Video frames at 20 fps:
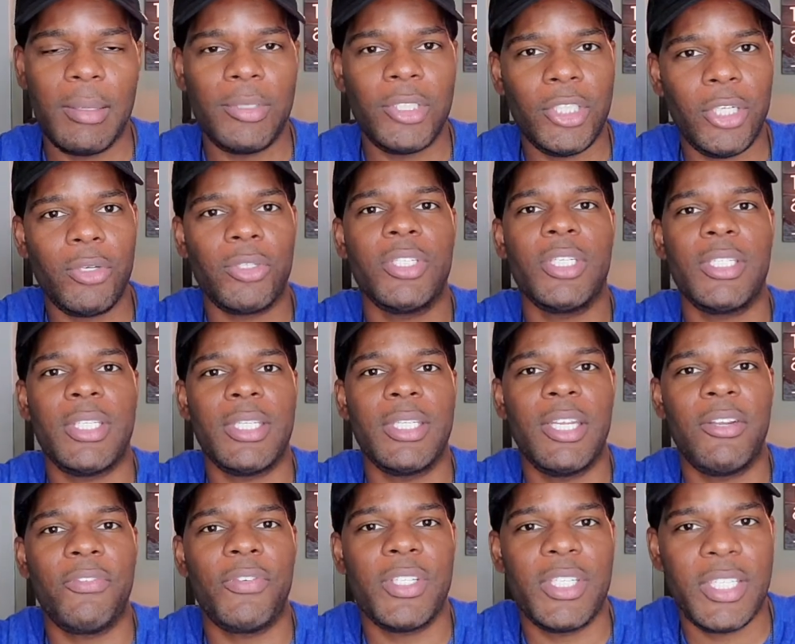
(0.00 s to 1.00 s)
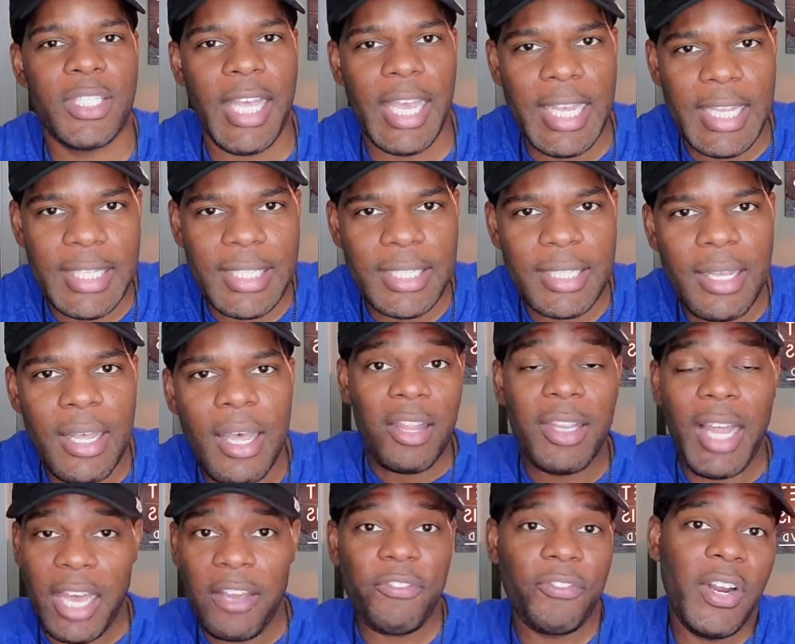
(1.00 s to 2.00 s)
churches in different states,
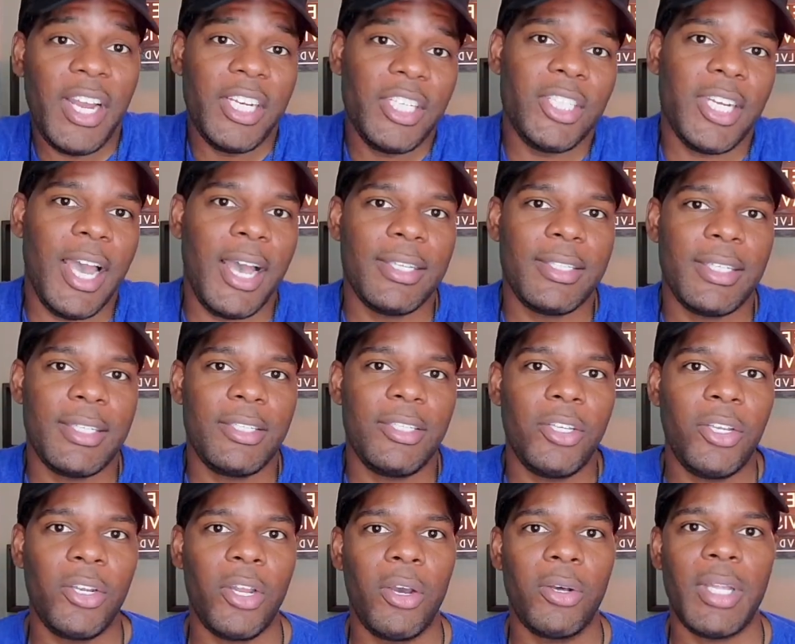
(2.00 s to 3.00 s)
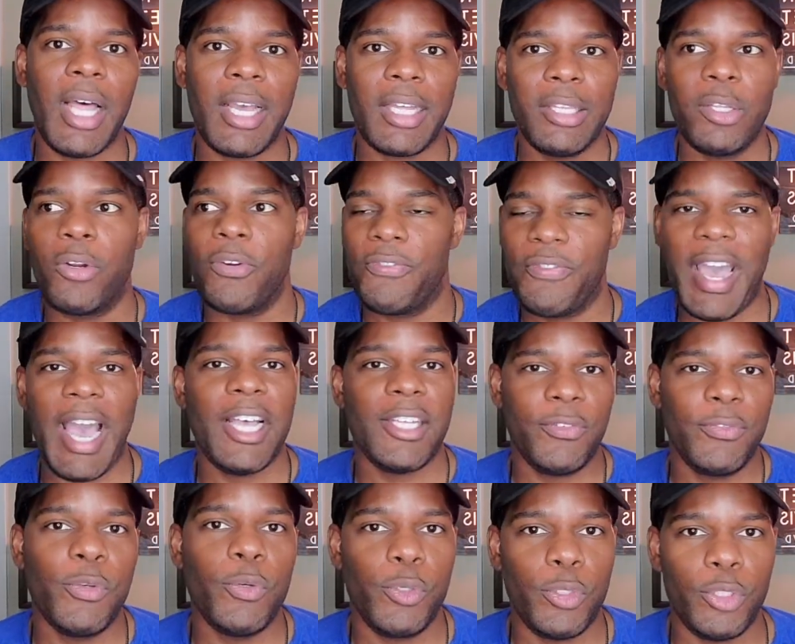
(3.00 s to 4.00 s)
like franchises, you know, like little
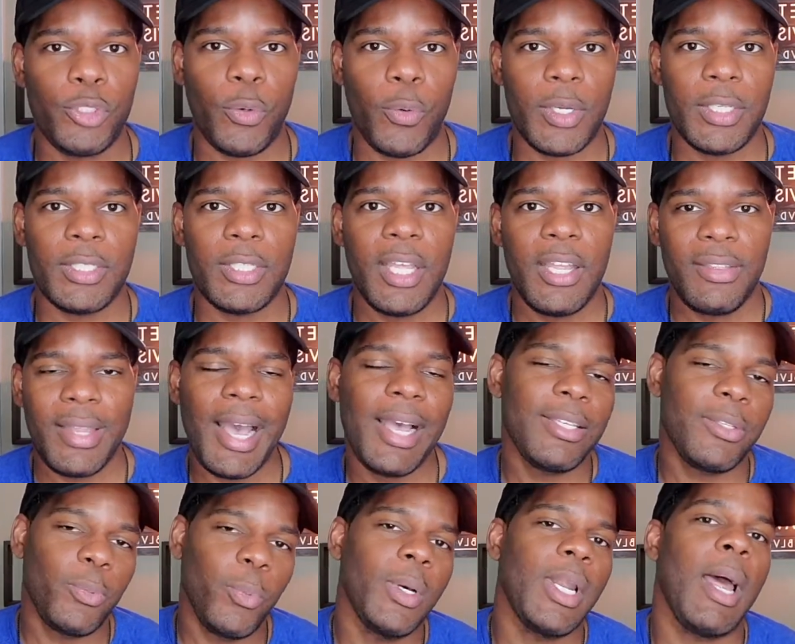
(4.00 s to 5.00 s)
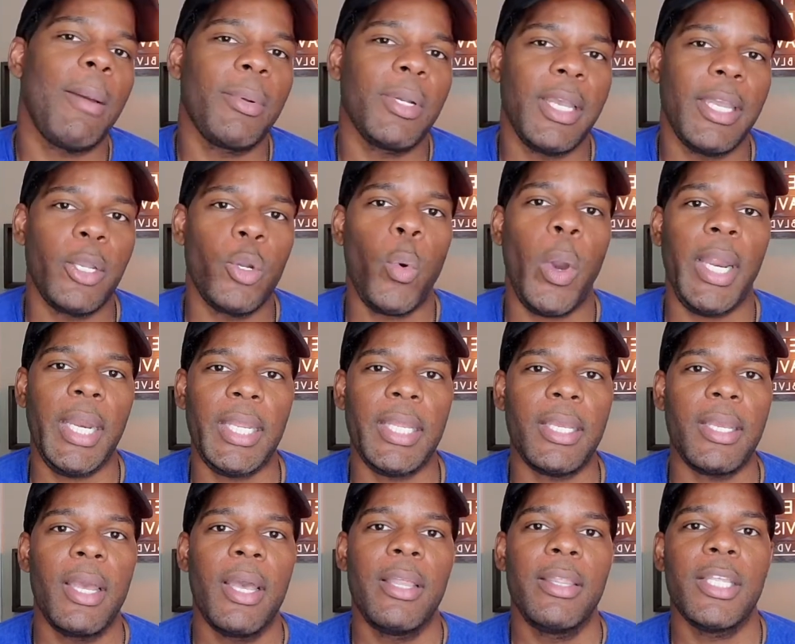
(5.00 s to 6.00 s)
fast food joints. That's what I'm
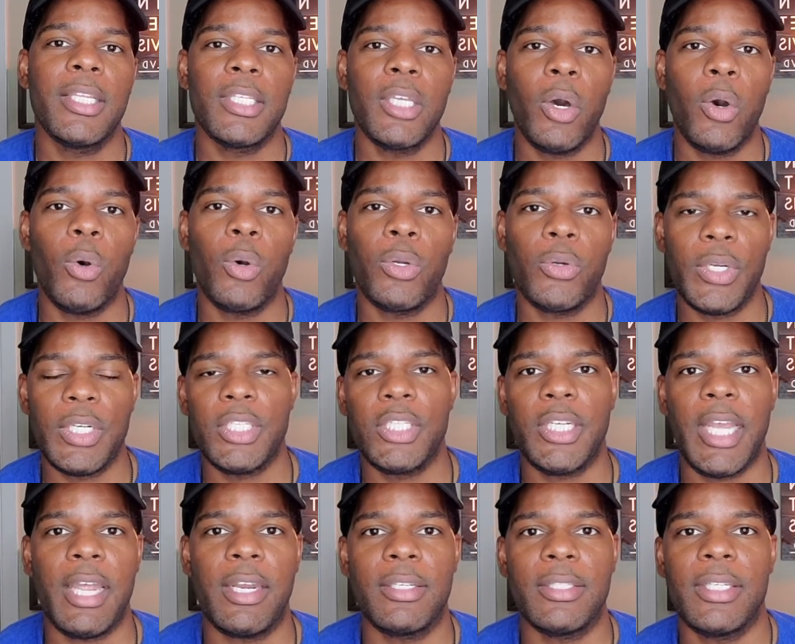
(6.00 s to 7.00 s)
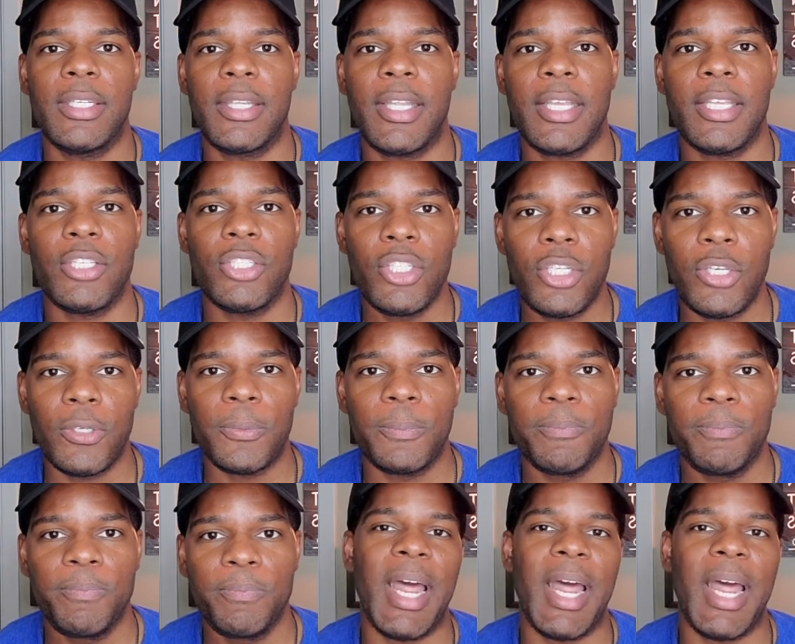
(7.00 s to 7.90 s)
equating this whole Christianity thing to.